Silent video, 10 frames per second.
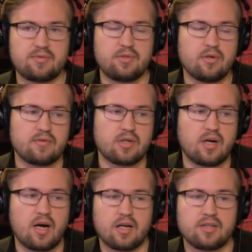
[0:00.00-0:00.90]
We do over
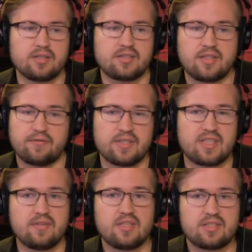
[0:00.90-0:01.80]
100 different
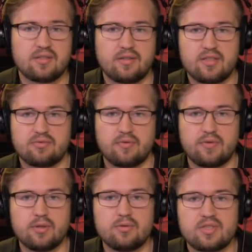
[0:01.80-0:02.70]
TV series
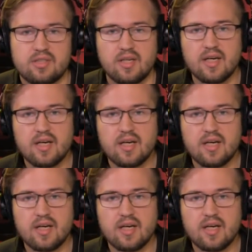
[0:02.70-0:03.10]
reviews and